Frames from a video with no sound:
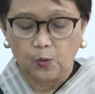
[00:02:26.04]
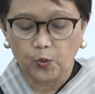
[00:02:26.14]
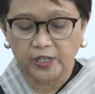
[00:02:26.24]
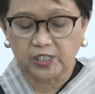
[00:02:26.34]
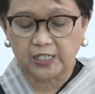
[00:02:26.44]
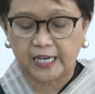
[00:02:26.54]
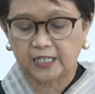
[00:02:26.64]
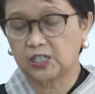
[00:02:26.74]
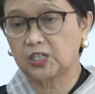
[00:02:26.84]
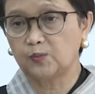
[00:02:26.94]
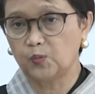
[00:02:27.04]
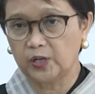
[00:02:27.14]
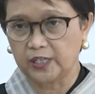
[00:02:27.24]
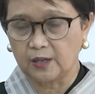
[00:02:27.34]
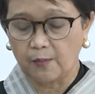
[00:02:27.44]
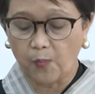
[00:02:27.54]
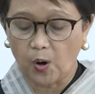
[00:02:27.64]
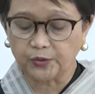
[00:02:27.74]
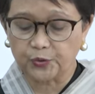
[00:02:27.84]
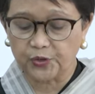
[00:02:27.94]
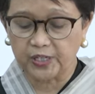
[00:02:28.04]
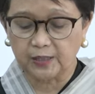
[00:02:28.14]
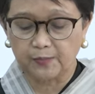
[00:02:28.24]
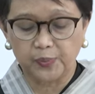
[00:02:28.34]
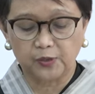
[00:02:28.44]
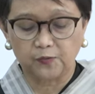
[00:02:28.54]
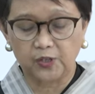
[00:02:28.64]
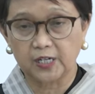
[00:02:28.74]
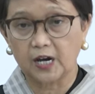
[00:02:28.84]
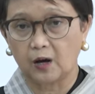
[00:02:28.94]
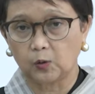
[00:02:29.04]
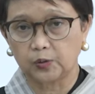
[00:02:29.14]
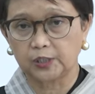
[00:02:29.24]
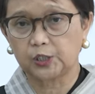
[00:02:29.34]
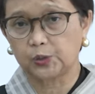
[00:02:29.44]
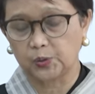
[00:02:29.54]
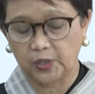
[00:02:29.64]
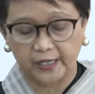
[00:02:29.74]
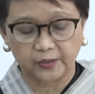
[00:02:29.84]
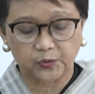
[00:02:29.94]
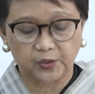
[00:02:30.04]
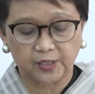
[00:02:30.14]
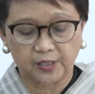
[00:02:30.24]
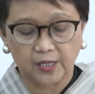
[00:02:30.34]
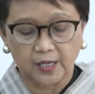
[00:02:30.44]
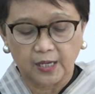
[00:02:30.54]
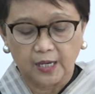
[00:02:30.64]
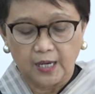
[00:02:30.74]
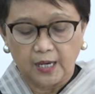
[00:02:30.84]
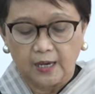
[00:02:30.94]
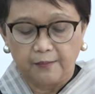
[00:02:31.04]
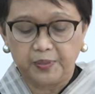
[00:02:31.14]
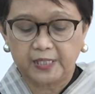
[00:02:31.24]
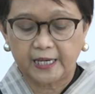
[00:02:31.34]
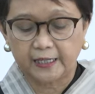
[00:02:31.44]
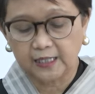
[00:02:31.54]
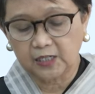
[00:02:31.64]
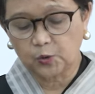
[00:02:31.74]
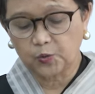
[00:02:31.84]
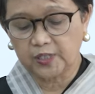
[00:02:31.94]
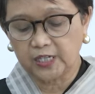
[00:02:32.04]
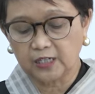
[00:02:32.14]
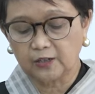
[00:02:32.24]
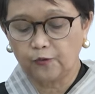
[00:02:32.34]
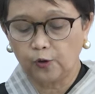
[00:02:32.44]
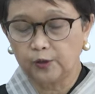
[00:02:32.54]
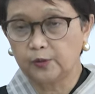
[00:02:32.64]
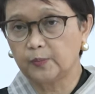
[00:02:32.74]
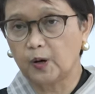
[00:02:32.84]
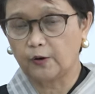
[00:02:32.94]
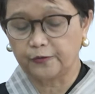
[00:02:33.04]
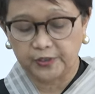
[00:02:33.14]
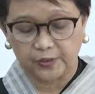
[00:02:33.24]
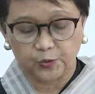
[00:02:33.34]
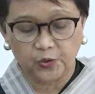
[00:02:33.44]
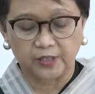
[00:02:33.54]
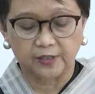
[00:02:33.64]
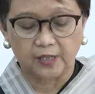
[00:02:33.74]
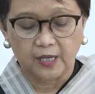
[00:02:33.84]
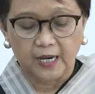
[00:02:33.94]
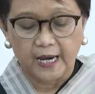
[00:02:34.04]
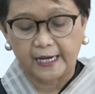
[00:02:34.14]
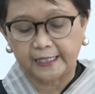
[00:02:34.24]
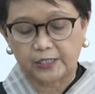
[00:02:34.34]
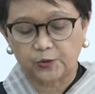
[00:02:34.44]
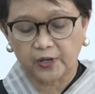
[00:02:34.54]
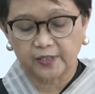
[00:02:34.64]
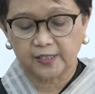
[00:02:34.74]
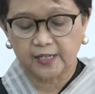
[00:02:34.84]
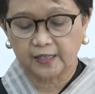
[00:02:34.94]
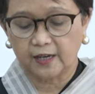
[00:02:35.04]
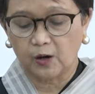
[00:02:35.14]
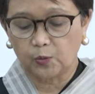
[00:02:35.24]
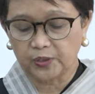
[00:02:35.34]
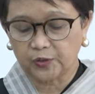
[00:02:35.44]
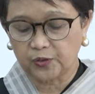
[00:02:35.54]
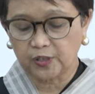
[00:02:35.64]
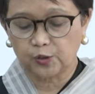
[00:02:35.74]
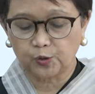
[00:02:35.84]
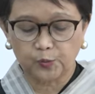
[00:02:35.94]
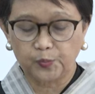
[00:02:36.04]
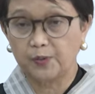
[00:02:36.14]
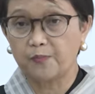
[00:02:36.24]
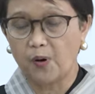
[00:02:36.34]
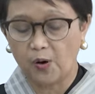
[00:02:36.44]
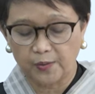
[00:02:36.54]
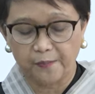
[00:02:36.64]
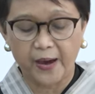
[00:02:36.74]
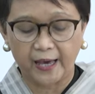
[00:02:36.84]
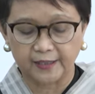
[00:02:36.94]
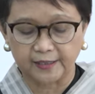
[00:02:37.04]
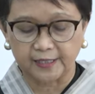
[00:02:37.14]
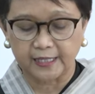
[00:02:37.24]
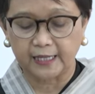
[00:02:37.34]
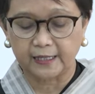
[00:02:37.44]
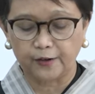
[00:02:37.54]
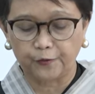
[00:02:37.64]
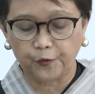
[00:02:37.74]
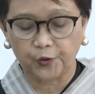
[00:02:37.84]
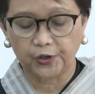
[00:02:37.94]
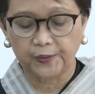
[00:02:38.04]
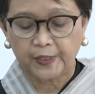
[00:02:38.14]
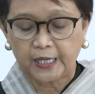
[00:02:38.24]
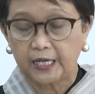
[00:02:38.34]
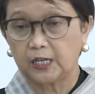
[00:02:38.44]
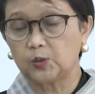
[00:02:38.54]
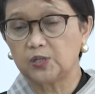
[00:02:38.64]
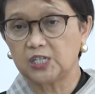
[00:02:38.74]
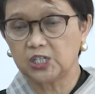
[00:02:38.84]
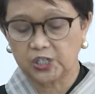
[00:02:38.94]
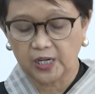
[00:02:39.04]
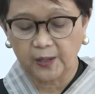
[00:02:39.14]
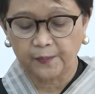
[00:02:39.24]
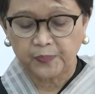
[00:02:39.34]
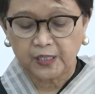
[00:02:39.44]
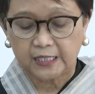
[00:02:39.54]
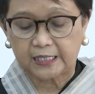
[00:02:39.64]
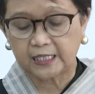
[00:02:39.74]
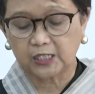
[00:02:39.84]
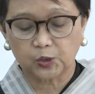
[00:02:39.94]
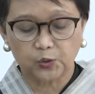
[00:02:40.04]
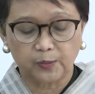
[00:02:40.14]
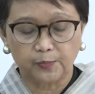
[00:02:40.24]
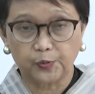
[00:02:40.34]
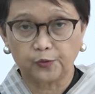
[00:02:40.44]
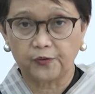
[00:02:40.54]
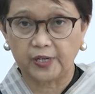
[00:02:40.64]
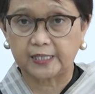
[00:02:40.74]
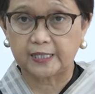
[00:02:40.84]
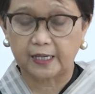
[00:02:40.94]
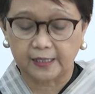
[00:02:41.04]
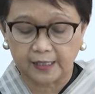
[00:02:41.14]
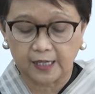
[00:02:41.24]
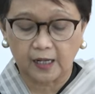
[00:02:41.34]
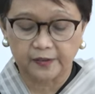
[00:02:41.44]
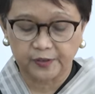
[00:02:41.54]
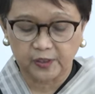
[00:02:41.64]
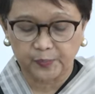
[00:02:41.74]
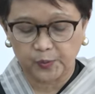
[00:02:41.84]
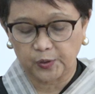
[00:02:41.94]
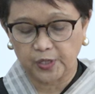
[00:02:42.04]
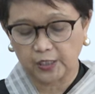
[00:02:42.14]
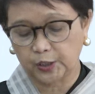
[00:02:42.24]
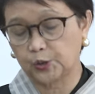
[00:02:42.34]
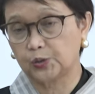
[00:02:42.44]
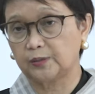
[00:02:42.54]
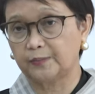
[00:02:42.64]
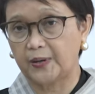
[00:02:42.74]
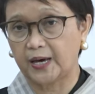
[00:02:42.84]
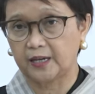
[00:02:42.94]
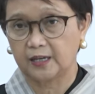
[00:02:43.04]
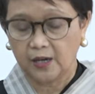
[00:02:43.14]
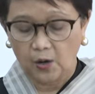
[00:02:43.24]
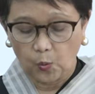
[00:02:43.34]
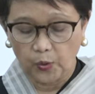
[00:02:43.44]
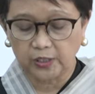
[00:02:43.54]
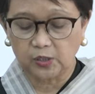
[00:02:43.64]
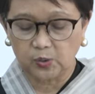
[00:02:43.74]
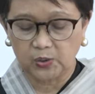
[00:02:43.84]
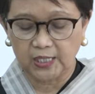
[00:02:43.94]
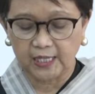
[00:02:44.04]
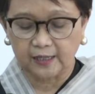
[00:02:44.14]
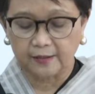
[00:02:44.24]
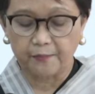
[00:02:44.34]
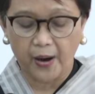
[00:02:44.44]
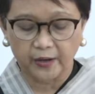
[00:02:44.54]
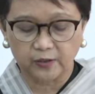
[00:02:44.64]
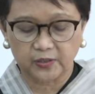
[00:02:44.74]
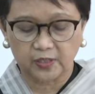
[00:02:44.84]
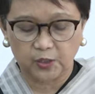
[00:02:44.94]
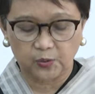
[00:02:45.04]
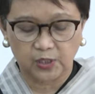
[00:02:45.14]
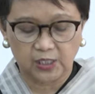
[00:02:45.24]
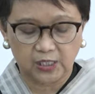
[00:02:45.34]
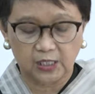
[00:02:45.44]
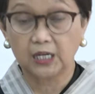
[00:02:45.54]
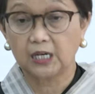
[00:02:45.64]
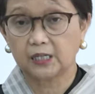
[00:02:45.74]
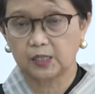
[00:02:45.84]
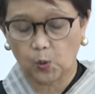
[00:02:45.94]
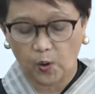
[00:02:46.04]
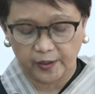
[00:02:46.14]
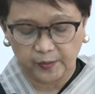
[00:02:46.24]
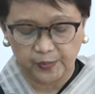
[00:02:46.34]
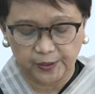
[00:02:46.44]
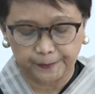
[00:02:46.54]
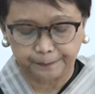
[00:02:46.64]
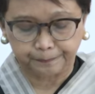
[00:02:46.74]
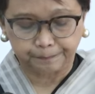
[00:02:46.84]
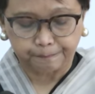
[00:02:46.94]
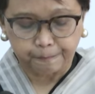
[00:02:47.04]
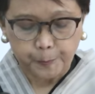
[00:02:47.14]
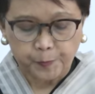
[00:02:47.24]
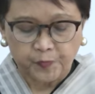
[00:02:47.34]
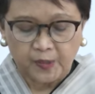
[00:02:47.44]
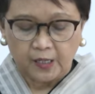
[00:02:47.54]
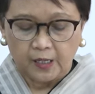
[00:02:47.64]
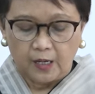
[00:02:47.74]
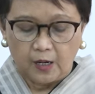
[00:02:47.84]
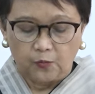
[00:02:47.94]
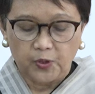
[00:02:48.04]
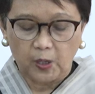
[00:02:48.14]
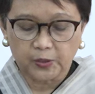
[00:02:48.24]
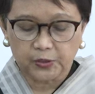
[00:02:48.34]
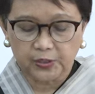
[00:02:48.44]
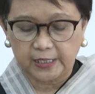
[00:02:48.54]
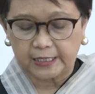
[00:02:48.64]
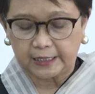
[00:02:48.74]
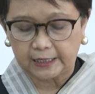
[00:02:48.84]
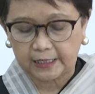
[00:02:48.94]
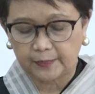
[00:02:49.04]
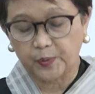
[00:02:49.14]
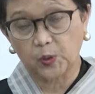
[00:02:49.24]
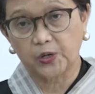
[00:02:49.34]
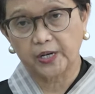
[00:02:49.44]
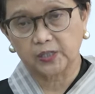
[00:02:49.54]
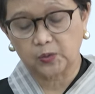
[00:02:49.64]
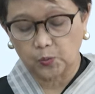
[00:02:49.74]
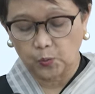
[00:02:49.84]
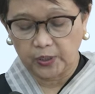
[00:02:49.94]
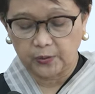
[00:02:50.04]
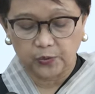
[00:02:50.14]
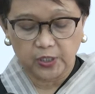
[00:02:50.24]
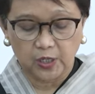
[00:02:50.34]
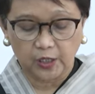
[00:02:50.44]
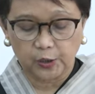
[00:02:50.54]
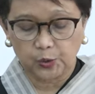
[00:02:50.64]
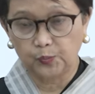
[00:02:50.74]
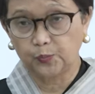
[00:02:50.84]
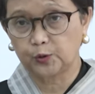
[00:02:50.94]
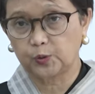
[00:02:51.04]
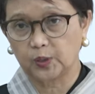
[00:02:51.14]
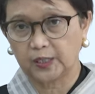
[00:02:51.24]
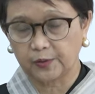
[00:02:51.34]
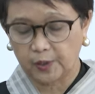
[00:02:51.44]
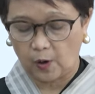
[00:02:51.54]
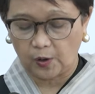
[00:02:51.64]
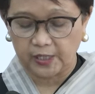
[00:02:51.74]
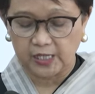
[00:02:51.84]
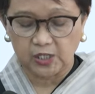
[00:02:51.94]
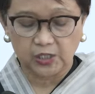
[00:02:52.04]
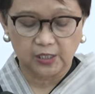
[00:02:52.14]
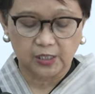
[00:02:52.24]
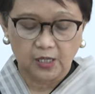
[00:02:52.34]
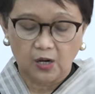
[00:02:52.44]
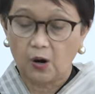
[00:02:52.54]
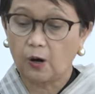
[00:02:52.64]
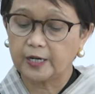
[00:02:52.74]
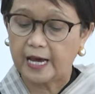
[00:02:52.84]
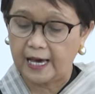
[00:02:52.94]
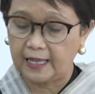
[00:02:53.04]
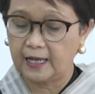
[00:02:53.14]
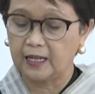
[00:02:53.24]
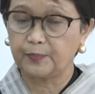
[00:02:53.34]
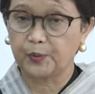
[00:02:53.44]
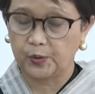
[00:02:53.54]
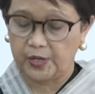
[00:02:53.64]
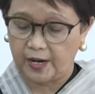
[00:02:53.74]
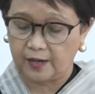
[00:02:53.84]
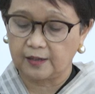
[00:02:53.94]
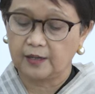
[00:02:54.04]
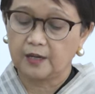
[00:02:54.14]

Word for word: which can stimulate more trade between our two countries. Besides increasing the volume of the trade, I stress that our trade should be more balanced, and therefore Indonesia seeks to improve its agricultural products to comply with New Zealand biosecurity requirement. We also discussed the progress with regard to mutual recognition on halal products.